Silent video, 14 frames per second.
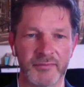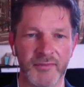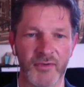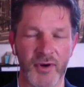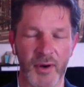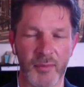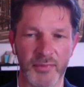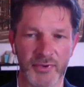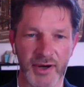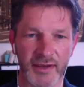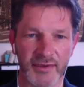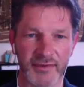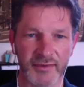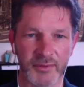From
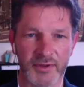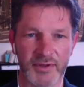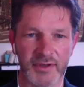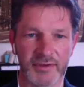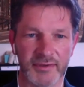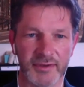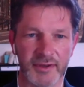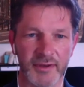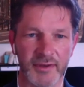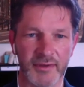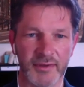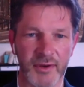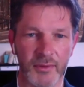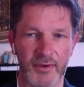presence, we're just
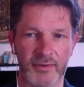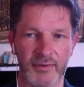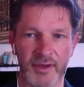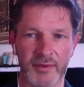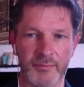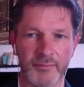noticing